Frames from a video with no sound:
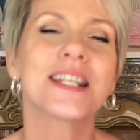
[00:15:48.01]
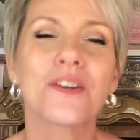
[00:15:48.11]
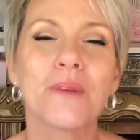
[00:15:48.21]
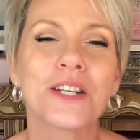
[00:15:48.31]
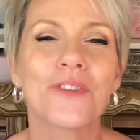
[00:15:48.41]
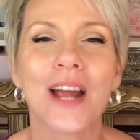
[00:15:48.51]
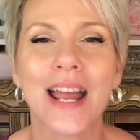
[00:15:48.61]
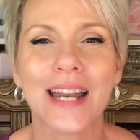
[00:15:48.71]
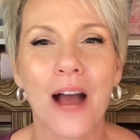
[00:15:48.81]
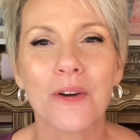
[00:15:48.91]
so much for
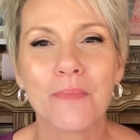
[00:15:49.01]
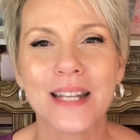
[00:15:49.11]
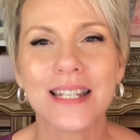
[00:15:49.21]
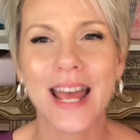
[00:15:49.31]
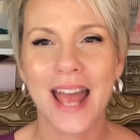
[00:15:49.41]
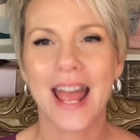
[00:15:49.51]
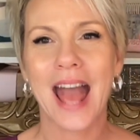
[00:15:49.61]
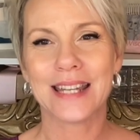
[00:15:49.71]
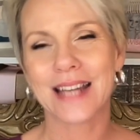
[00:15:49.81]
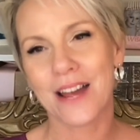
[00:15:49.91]
hanging out with me today
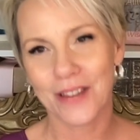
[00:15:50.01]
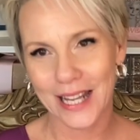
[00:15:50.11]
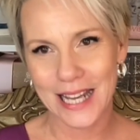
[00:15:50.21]
and diving